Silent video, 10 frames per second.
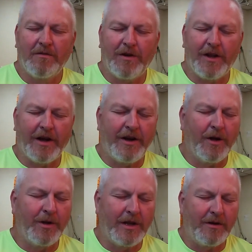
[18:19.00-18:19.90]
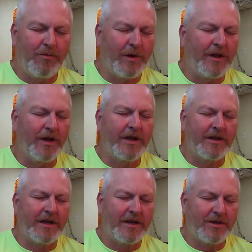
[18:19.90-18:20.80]
Father, I know that we look
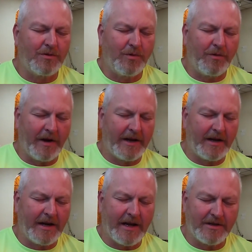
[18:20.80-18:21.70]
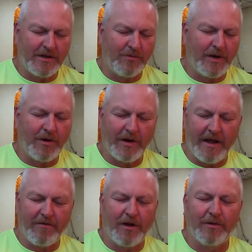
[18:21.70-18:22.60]
at this and we recognize that we don't
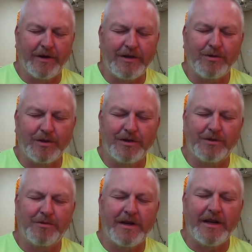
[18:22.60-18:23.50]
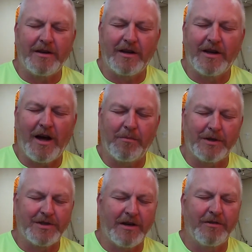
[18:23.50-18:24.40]
have all the resources we need to
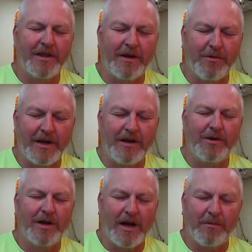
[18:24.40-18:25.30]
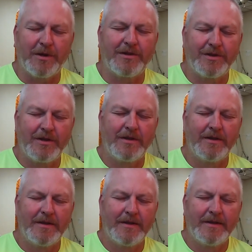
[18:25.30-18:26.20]
accomplish everything we need to accomplish.
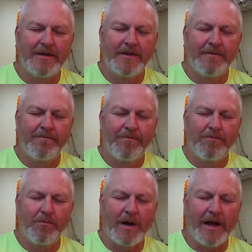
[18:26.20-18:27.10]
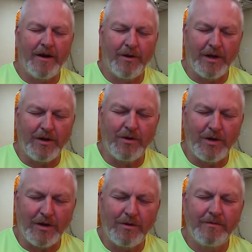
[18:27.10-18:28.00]
But I know that you
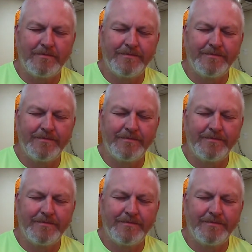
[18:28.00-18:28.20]
do.